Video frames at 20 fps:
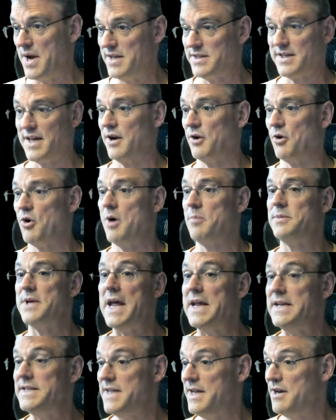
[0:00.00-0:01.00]
it's going to go up to
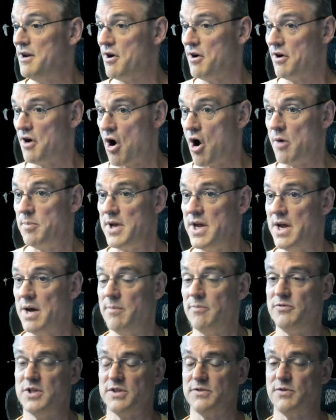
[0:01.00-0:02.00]
1800
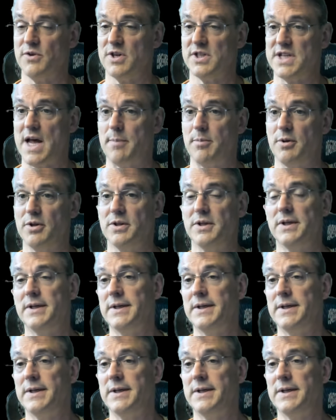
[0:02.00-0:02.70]
RPM, just for example.